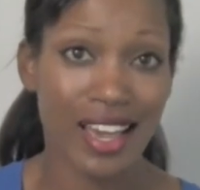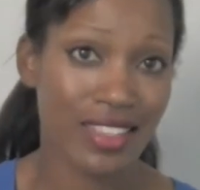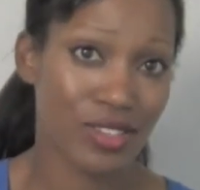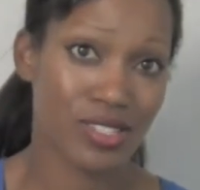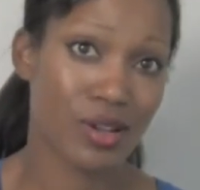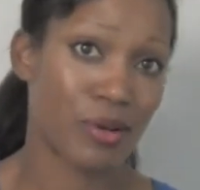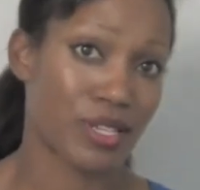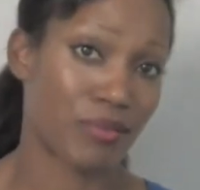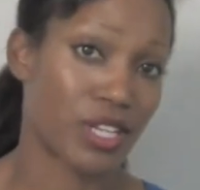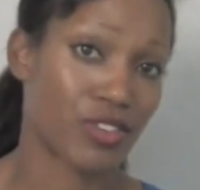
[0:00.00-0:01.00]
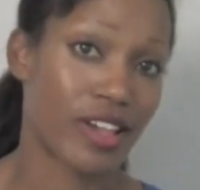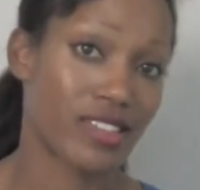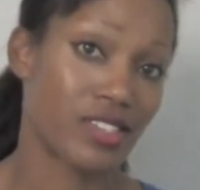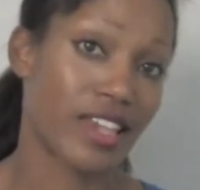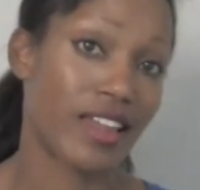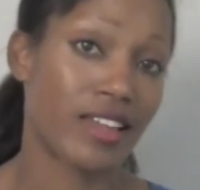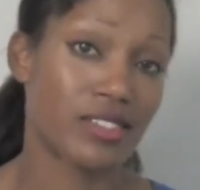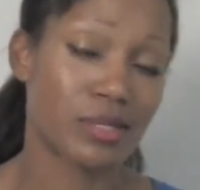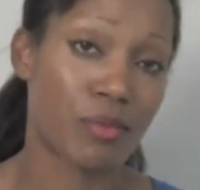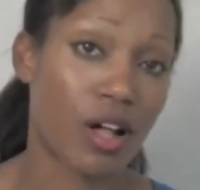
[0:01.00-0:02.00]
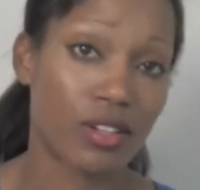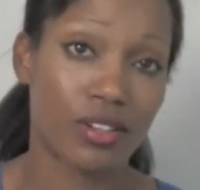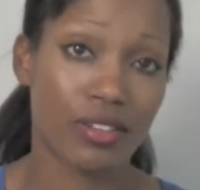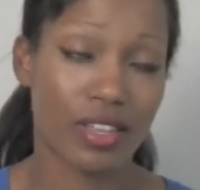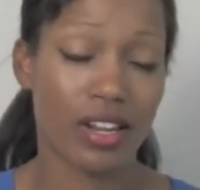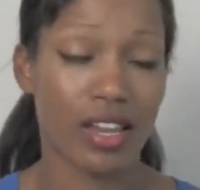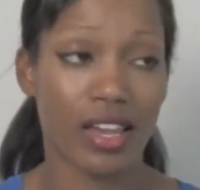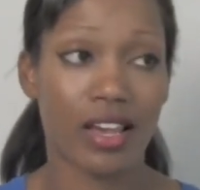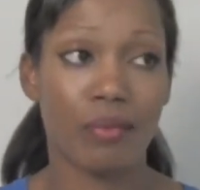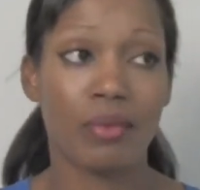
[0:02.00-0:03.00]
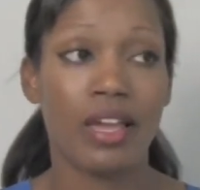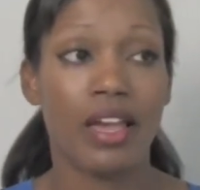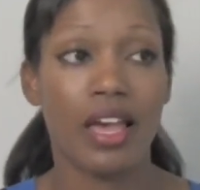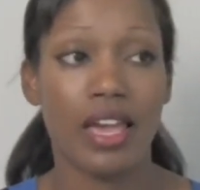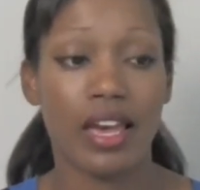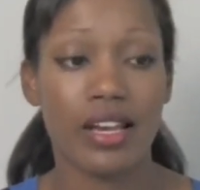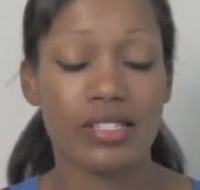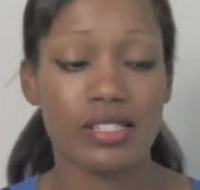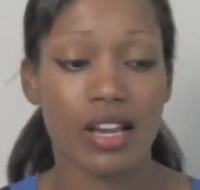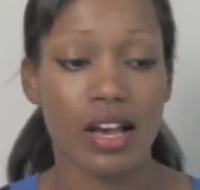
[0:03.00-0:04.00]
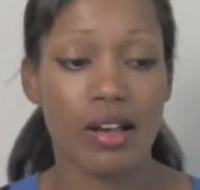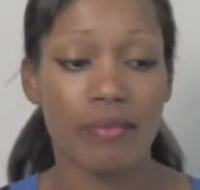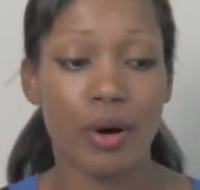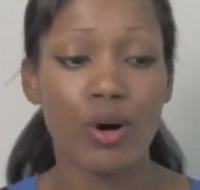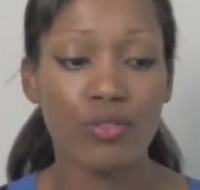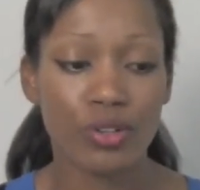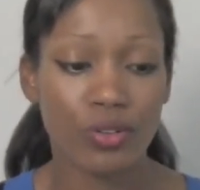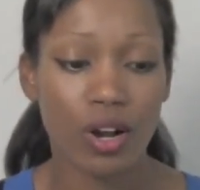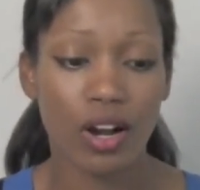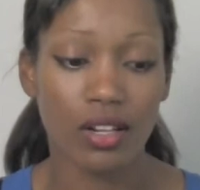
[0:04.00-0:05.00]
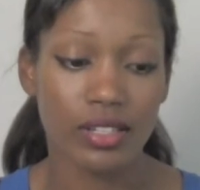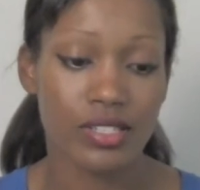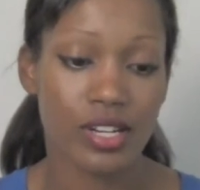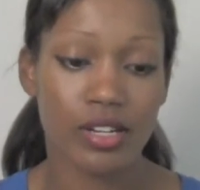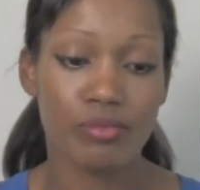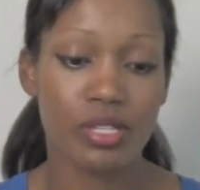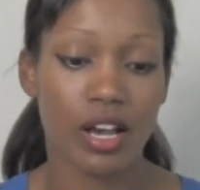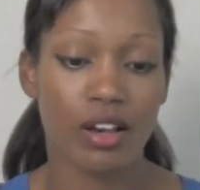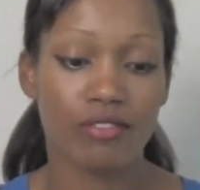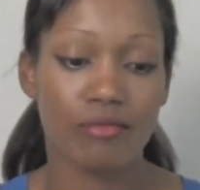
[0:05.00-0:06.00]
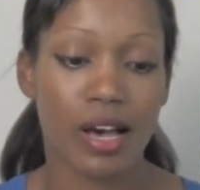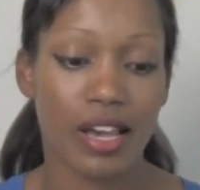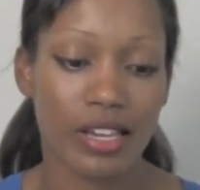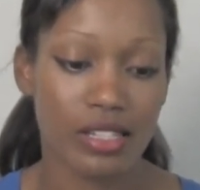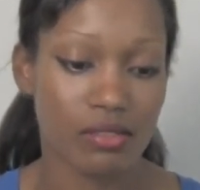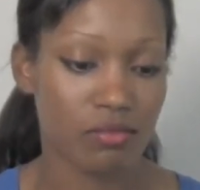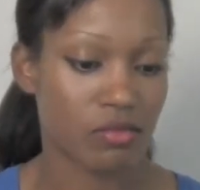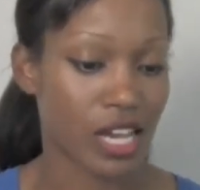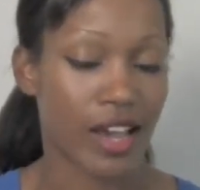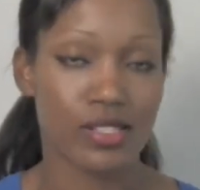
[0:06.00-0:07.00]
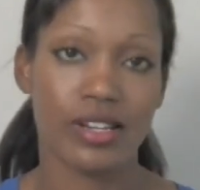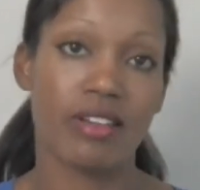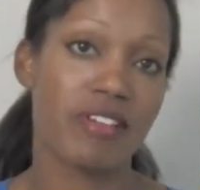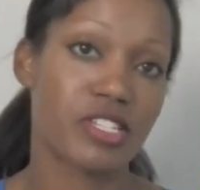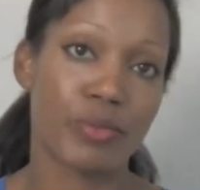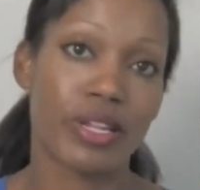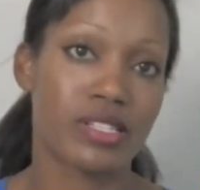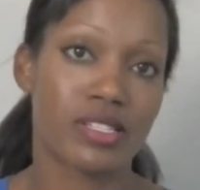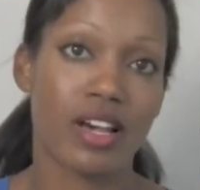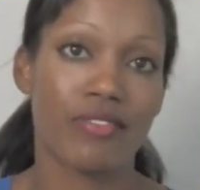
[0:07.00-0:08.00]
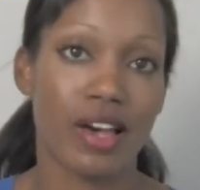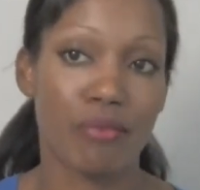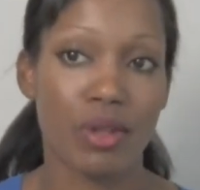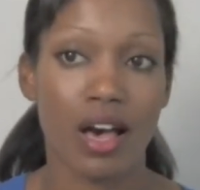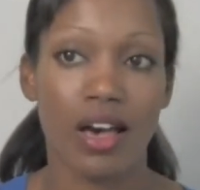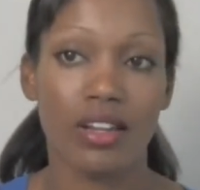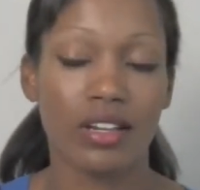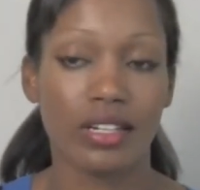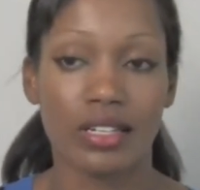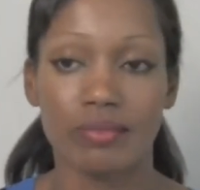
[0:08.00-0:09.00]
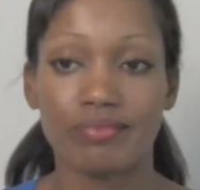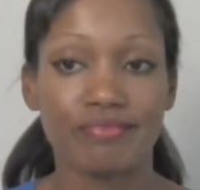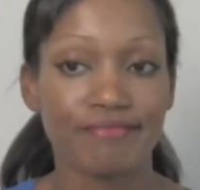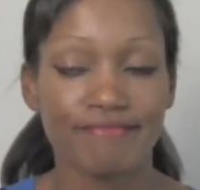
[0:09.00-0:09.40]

at those numbers. I'm not trying to get any smaller than I am. And um, overall, in terms of my dietary regimen and stuff, I'm not. Um,